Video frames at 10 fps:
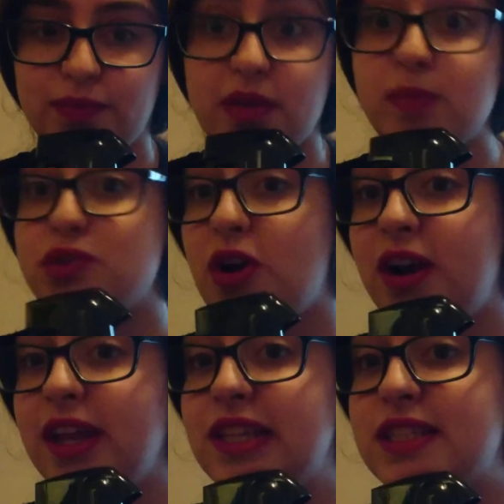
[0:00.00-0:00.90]
I'm
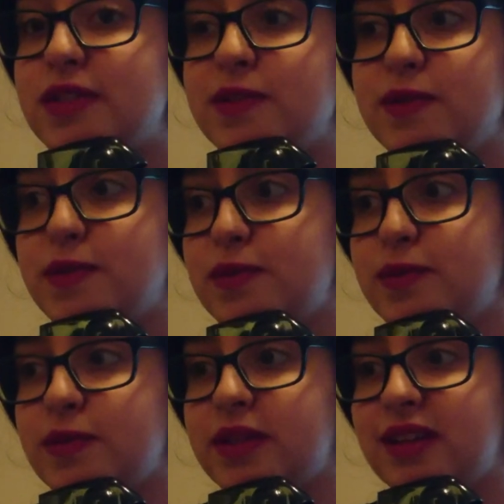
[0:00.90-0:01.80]
trying
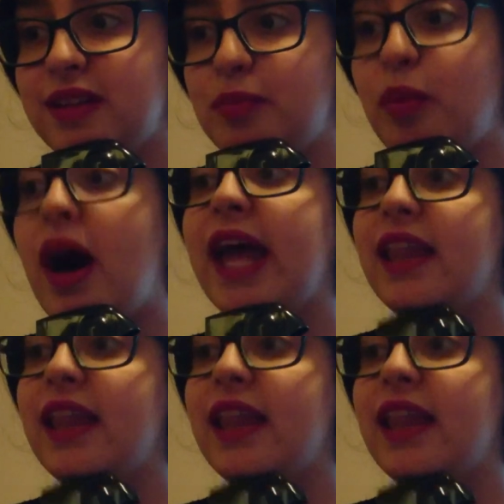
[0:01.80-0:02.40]
to buy